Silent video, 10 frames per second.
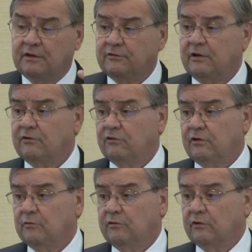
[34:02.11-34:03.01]
that
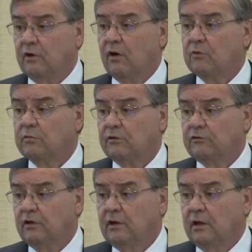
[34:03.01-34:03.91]
essentially was
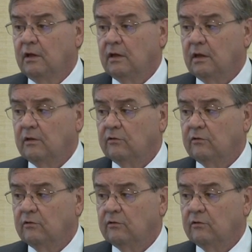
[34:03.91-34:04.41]
garbage in